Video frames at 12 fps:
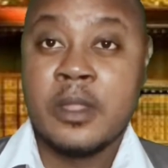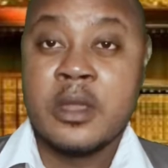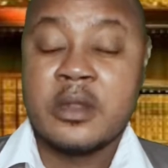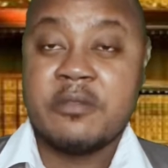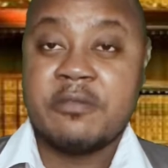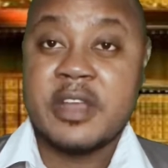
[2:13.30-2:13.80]

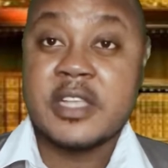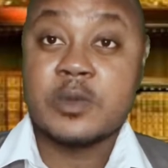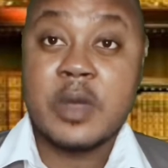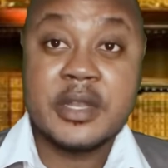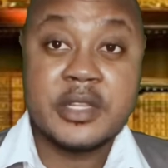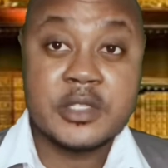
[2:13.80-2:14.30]
The first
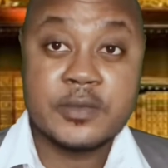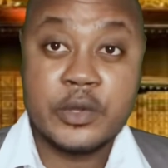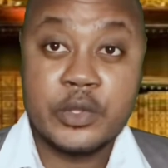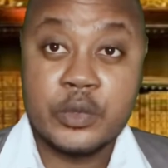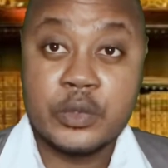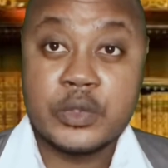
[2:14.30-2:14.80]
one is for
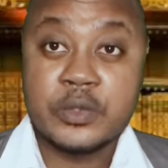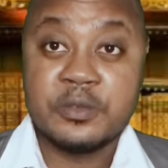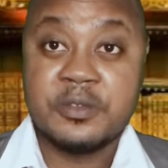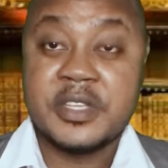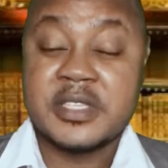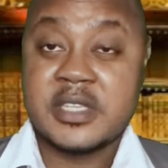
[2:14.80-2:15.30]
you to
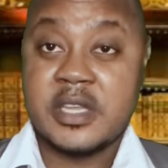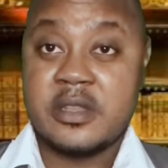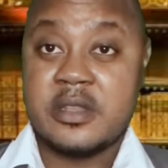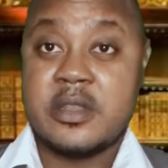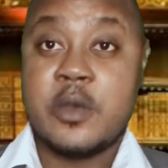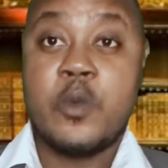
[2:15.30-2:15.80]
visit
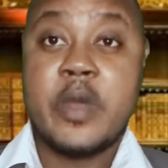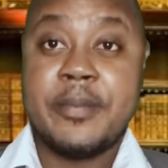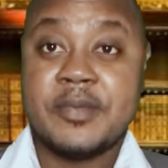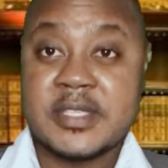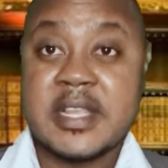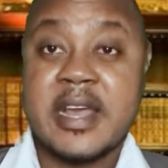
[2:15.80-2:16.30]
the
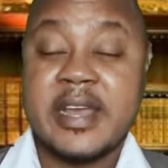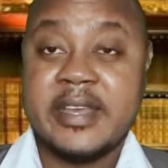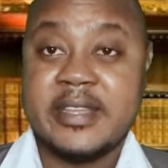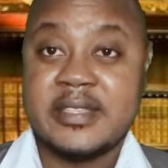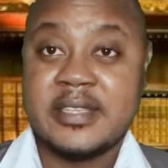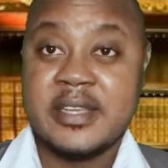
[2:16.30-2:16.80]

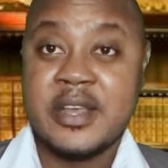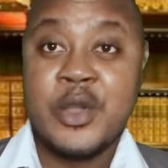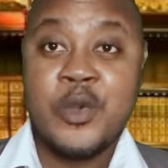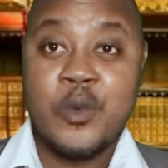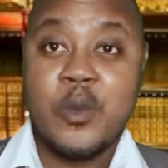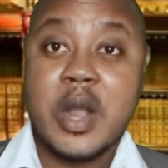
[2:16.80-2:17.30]
website
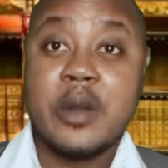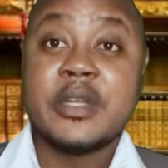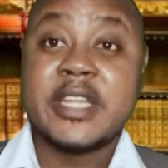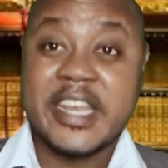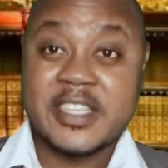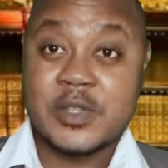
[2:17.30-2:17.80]
World
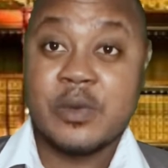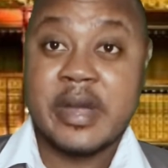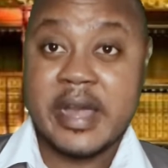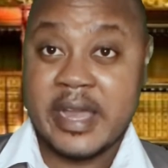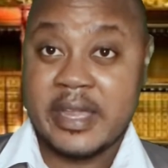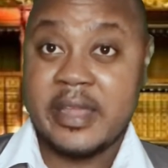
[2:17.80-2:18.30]
TESOL
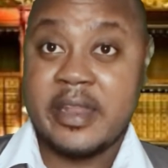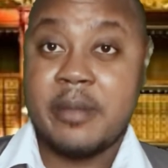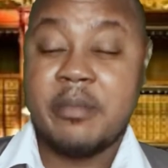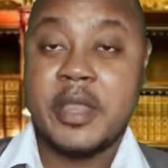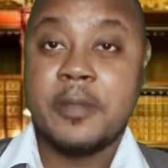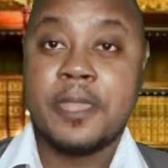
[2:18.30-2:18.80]

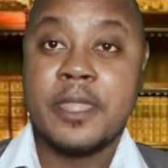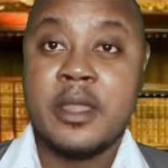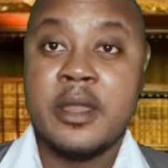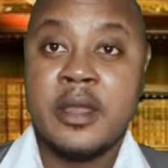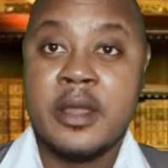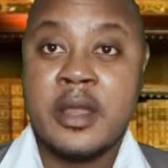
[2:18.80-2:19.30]
Academy.
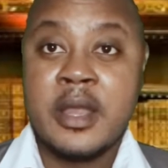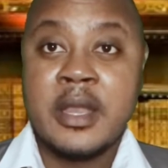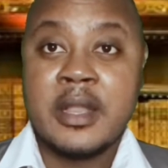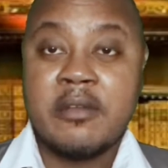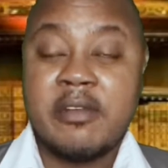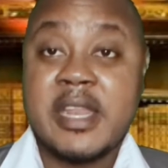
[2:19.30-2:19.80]

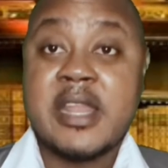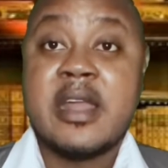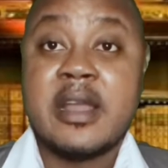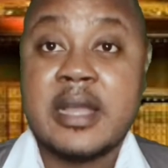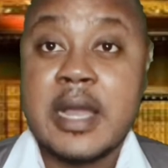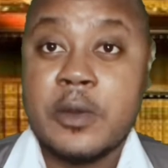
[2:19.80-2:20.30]
Create an
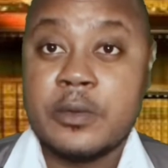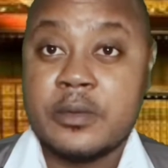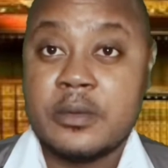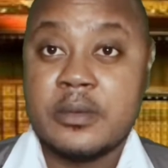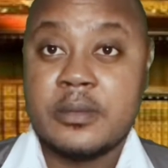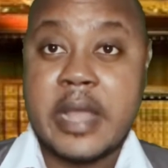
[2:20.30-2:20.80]
account
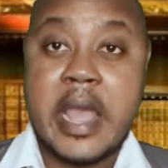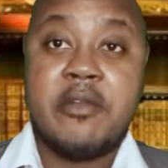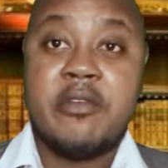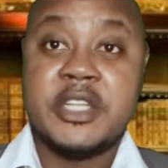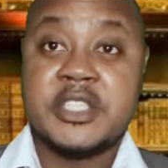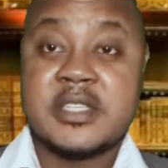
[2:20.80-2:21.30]
and
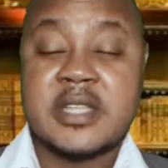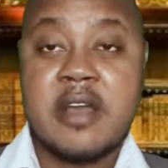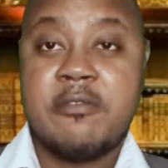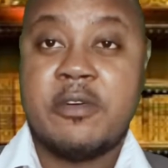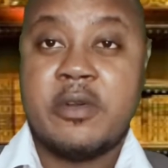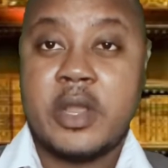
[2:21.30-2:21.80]
register
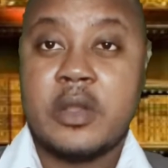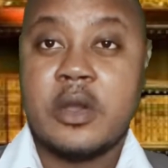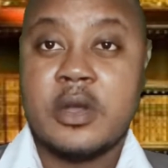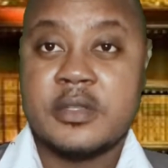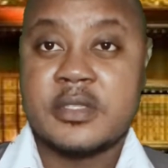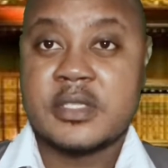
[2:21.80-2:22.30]
for a
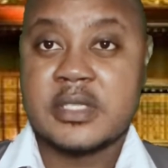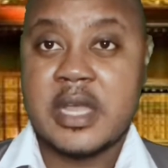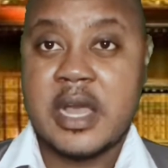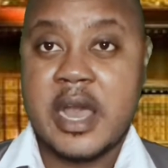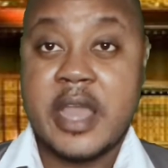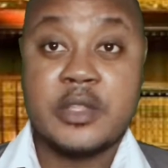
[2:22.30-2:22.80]
course.
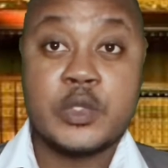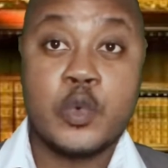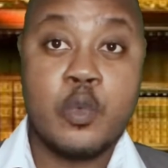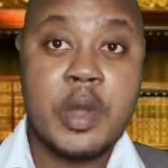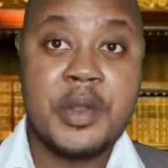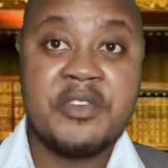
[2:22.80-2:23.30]
I took
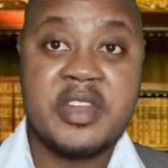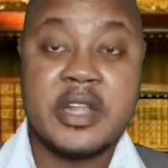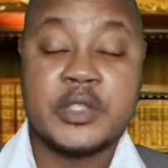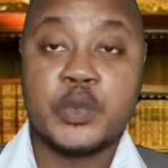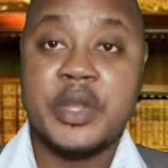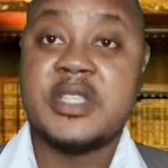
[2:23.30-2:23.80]

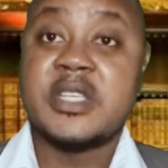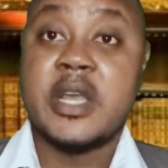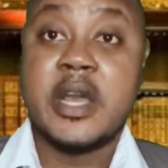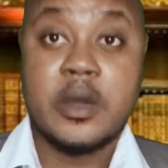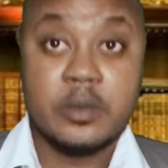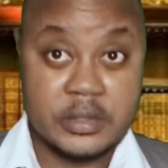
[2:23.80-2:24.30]
120
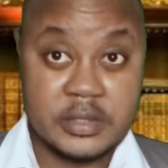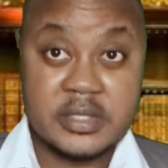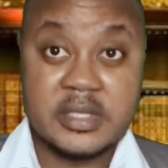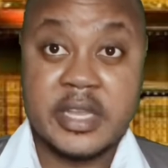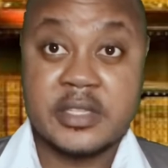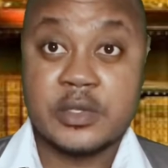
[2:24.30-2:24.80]
hours
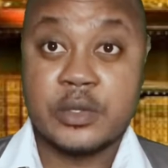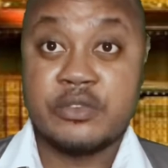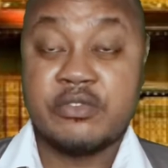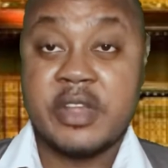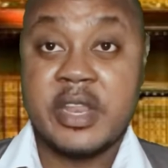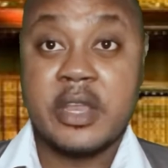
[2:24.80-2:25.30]
TESOL
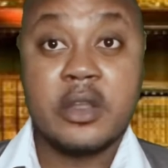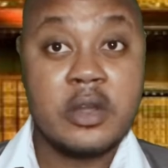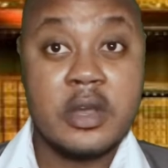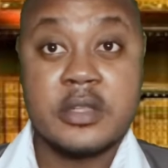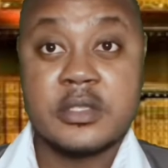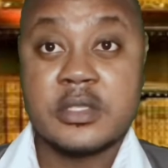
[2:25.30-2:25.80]
training
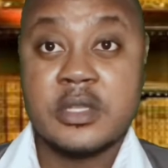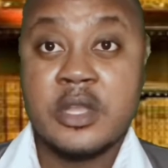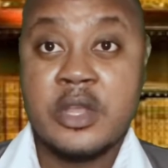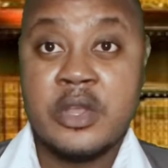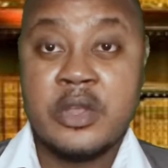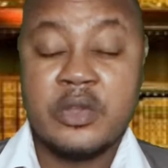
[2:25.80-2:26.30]
course.
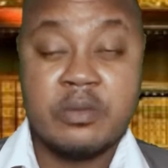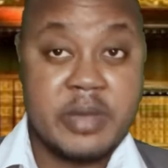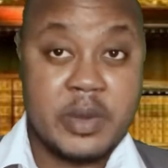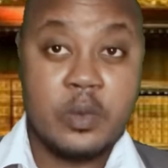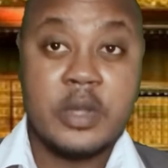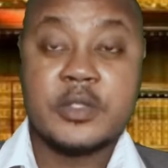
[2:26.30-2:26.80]
You
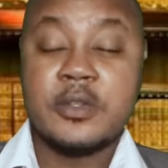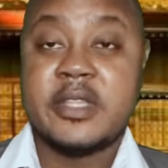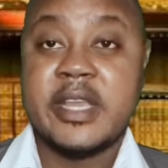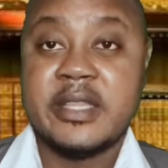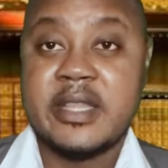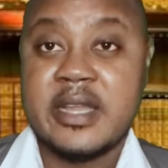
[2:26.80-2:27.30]
might want to
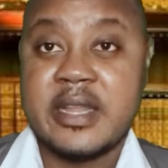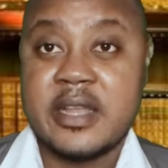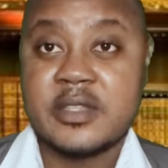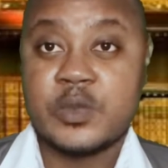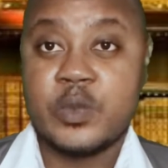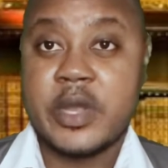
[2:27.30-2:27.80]
take that
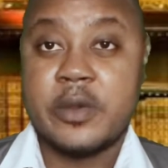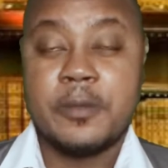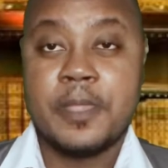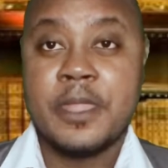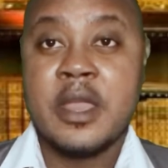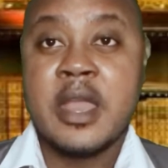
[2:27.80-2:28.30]
as well.
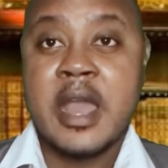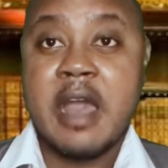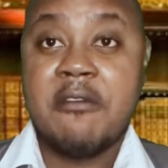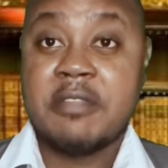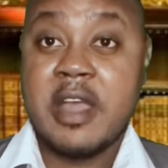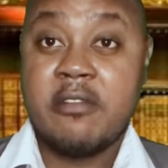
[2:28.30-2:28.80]

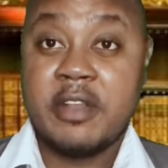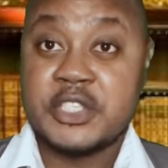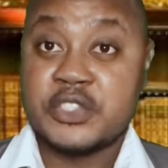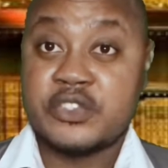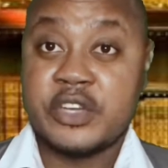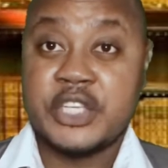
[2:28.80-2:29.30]
After
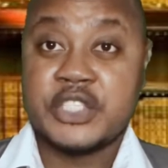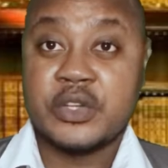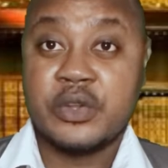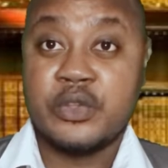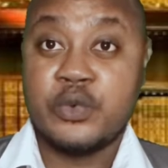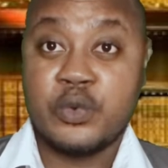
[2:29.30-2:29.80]

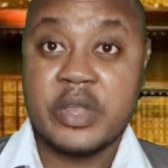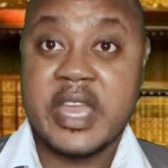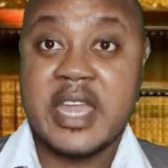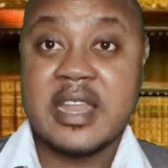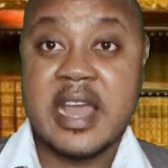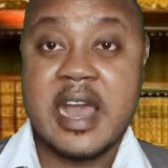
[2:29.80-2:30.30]
registration, you will
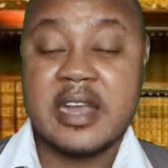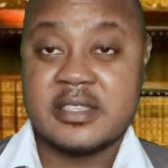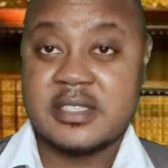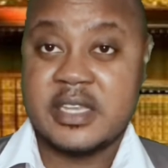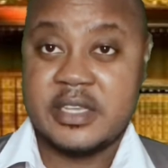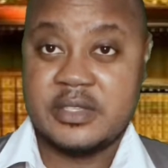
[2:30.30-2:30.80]
gain
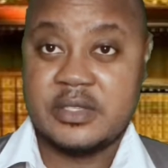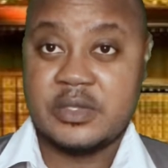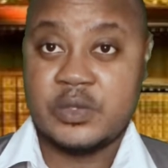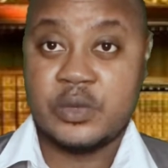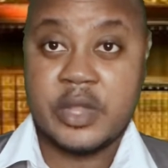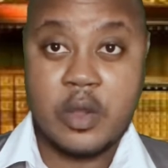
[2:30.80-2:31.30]
access
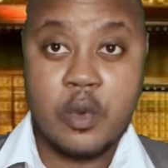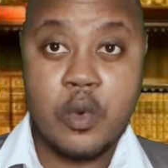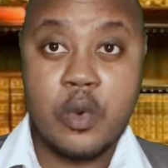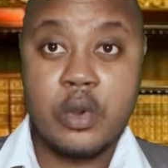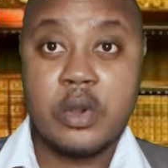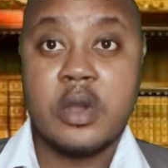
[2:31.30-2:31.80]
to the
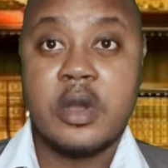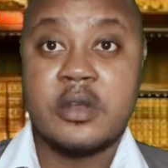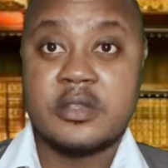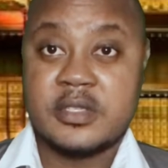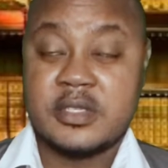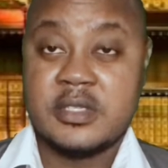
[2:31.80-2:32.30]
whole
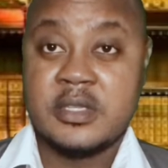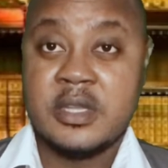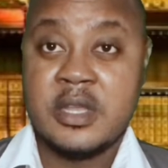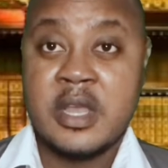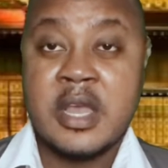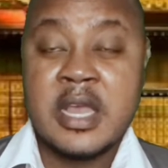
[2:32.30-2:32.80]
course.
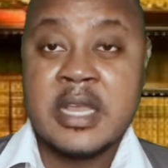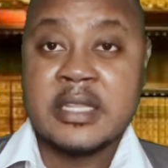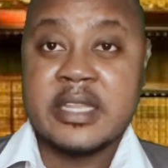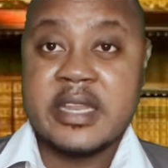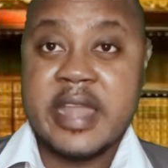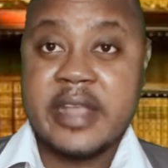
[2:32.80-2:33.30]

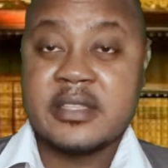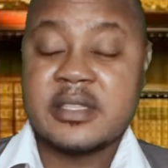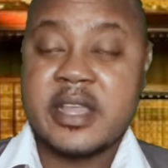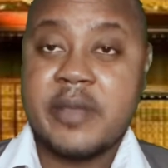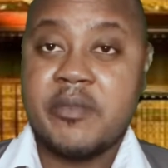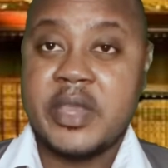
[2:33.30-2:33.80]
The next
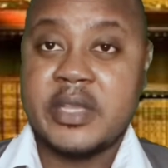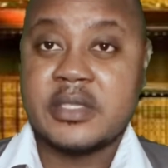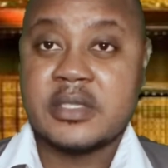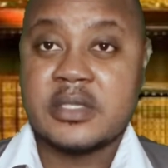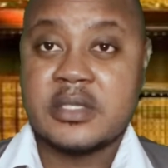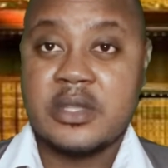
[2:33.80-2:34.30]
step
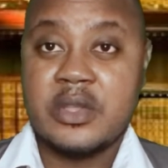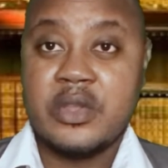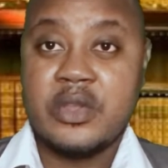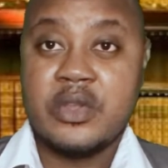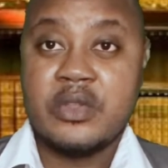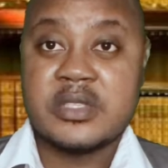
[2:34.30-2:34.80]
is,
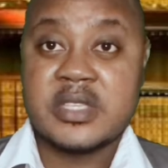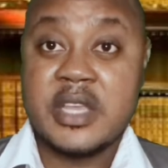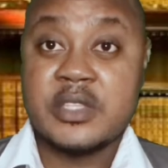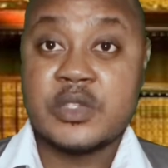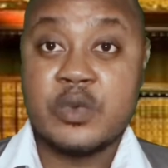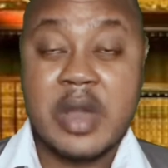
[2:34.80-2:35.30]

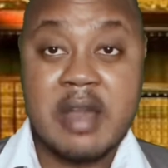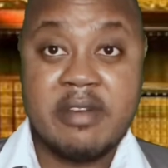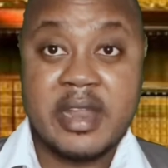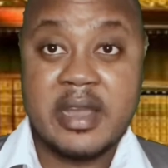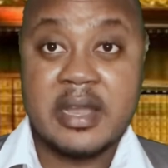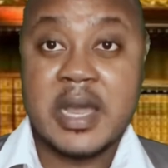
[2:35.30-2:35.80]
since you have
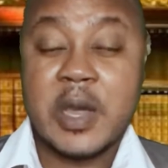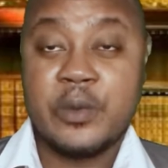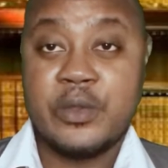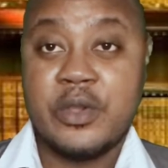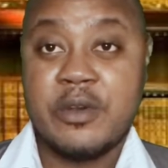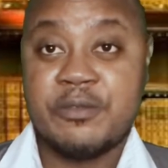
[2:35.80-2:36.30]
an account,
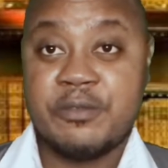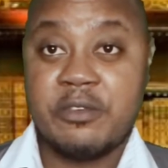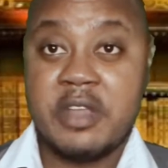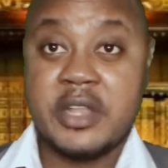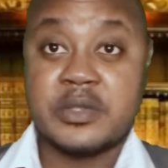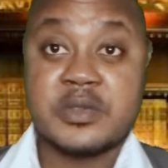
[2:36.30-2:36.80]
you're
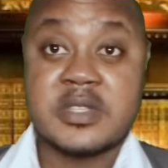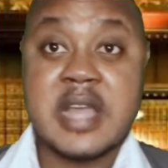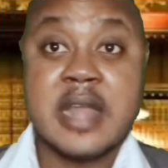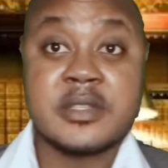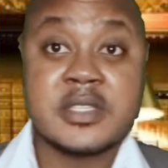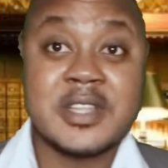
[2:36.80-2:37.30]
free to
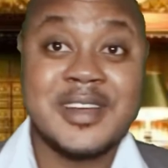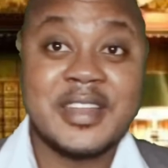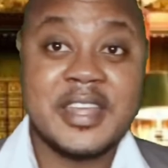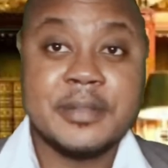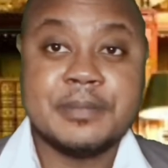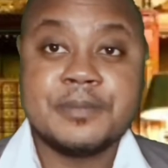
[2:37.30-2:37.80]
start
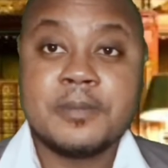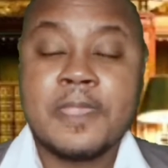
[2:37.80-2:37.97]
studying.